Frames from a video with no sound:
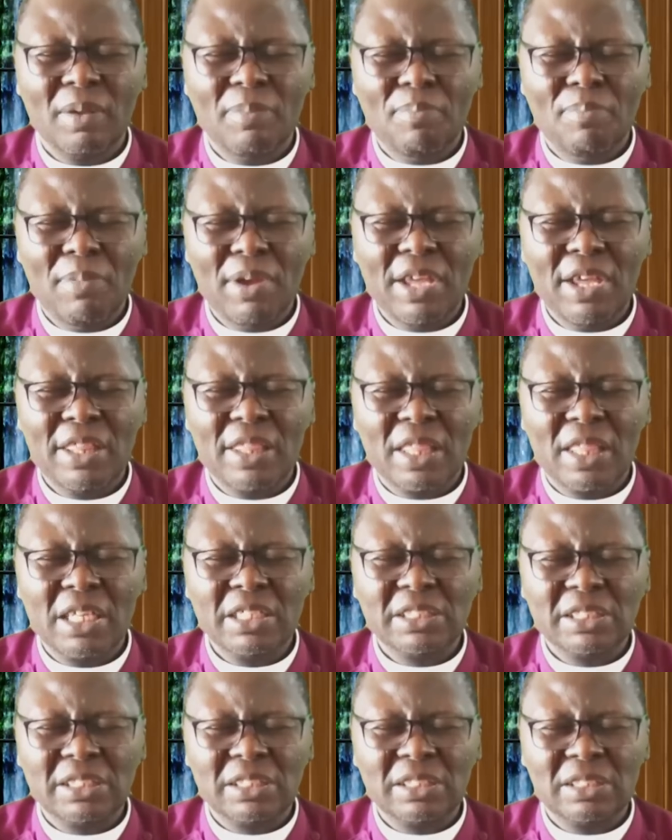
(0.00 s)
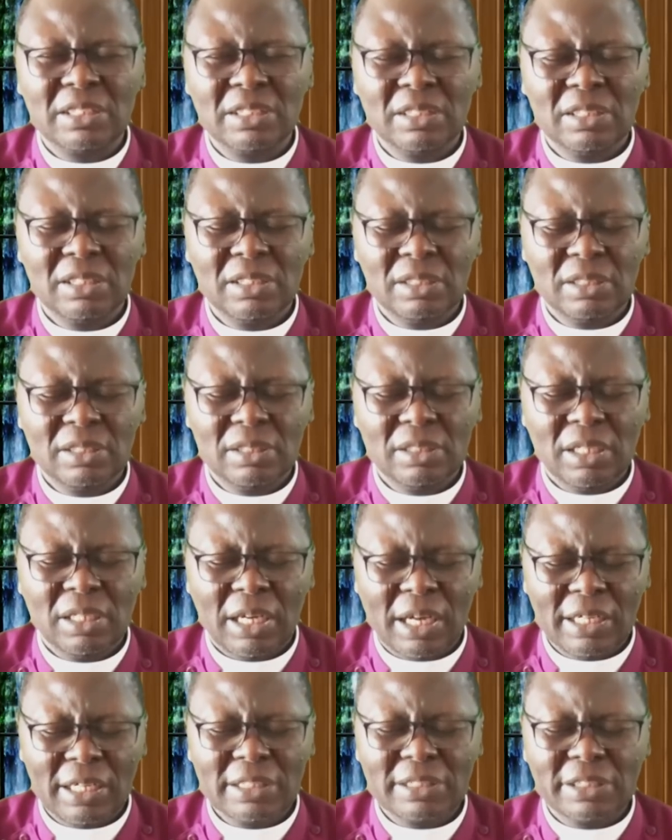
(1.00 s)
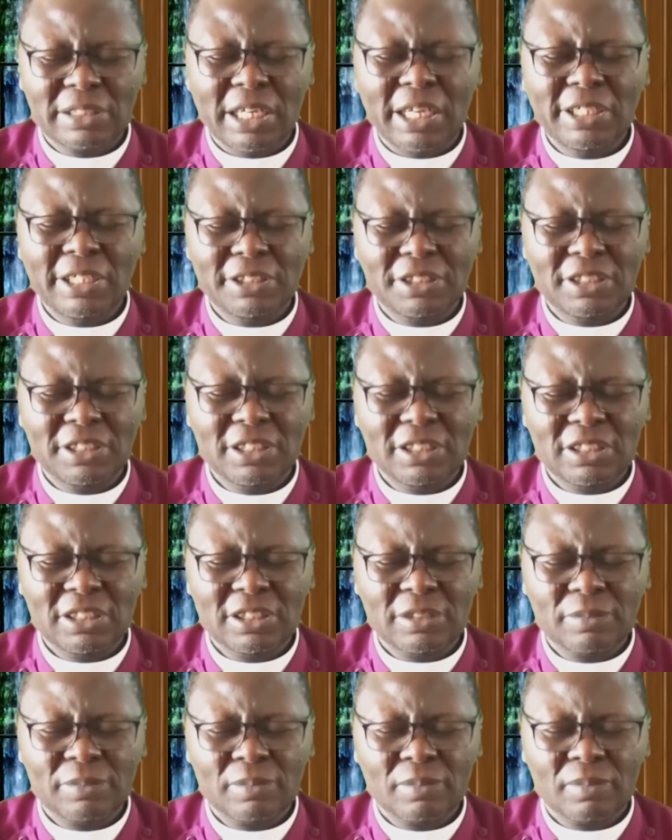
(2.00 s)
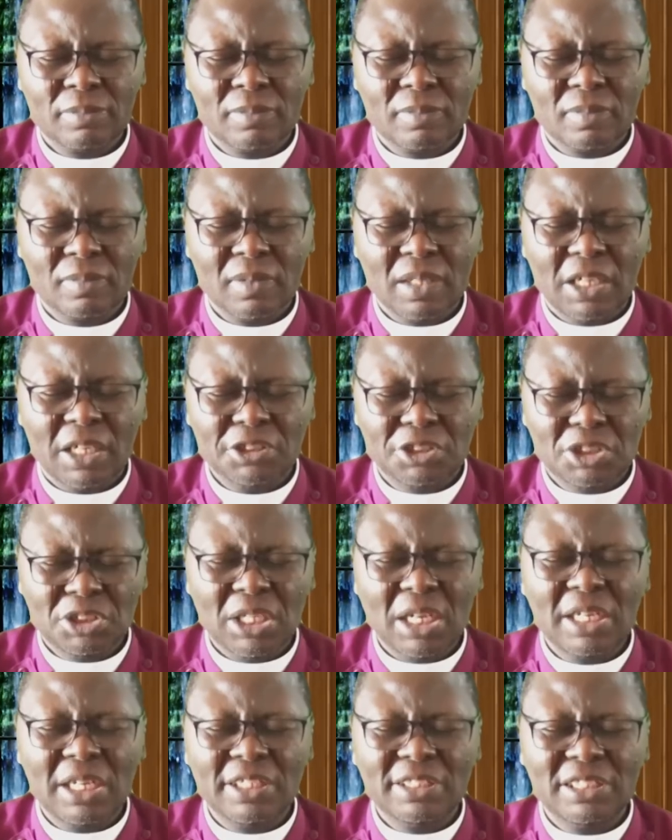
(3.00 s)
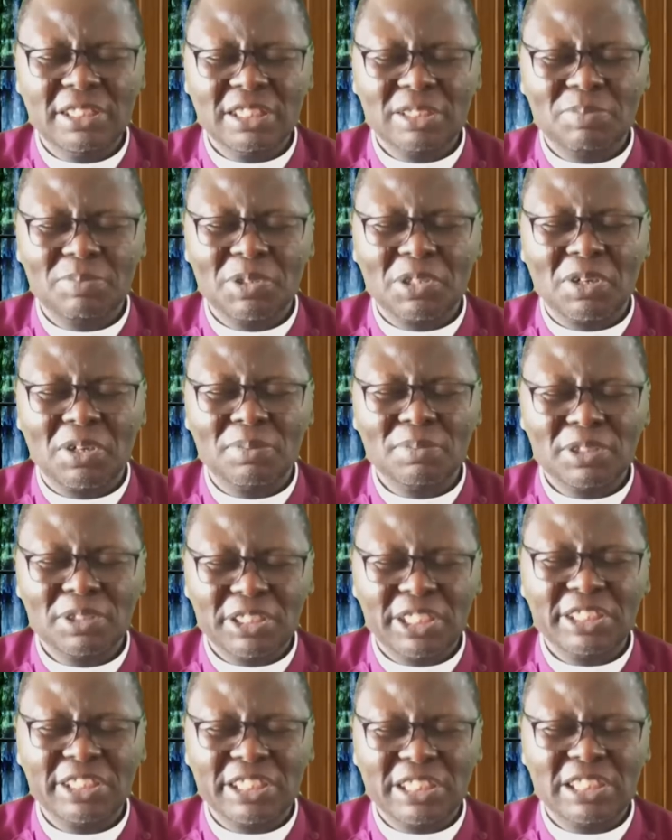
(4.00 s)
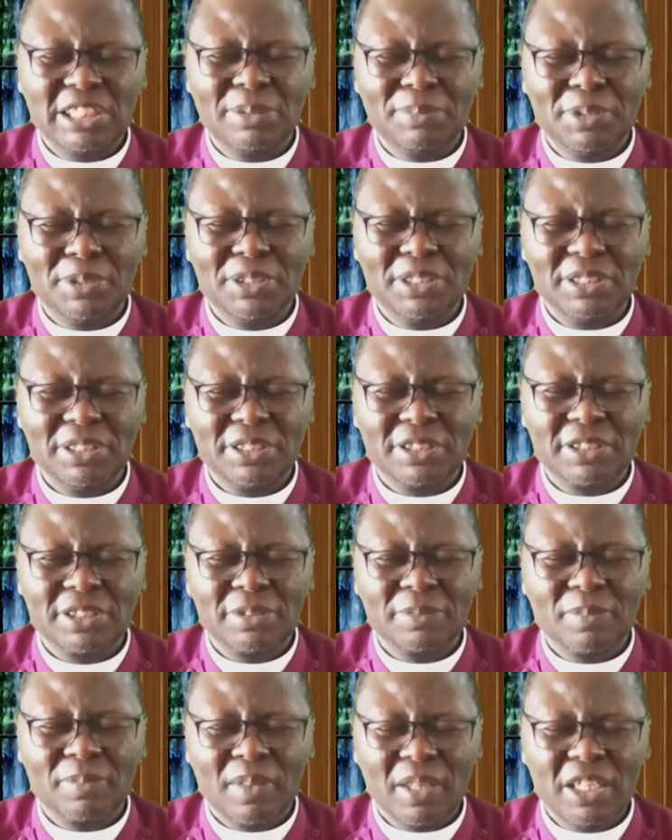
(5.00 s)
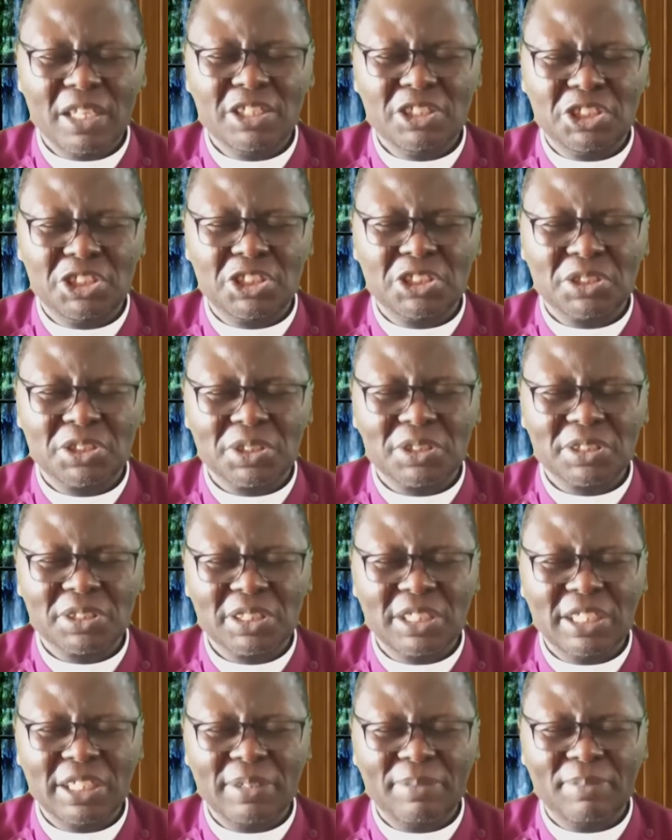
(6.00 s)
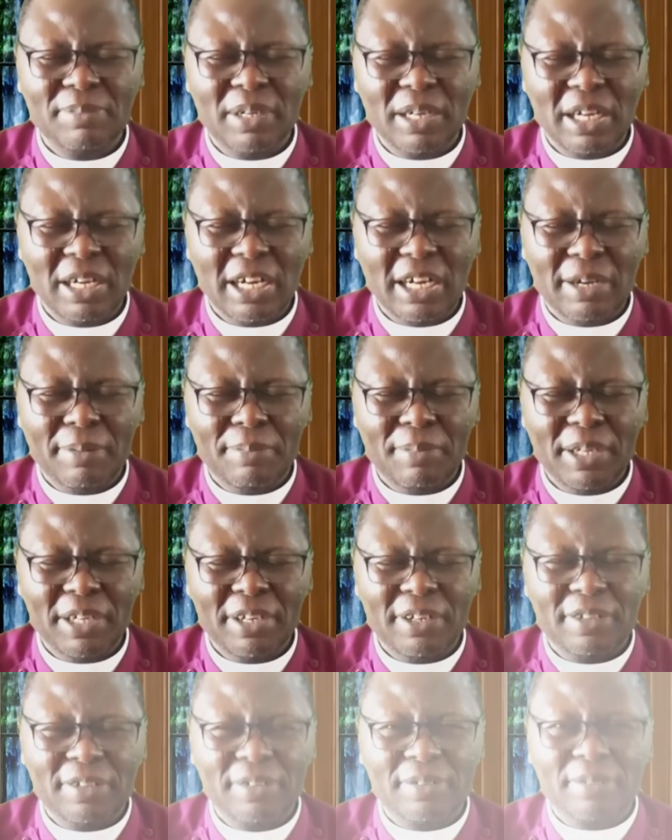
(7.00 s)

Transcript: may these anxieties and challenges become testimonies. In Jesus' name, amen.